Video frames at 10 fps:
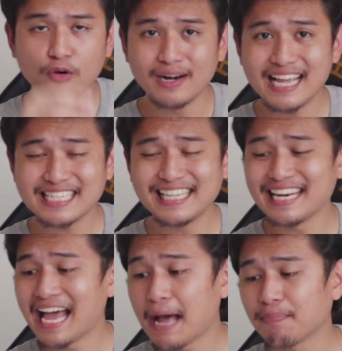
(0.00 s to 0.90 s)
For less
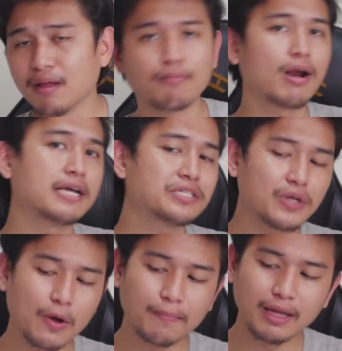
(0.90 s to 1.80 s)
than half the price
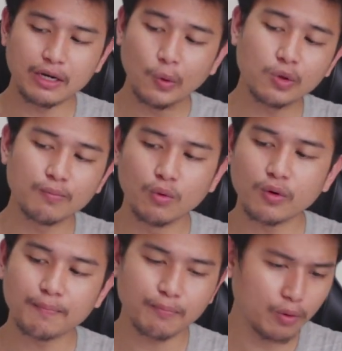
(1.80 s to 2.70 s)
of the
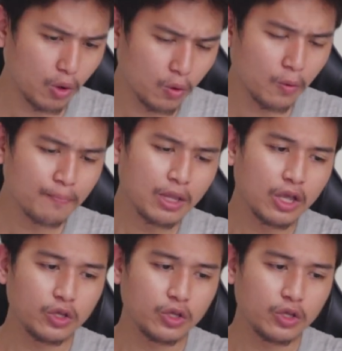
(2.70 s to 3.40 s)
Notebook Pro,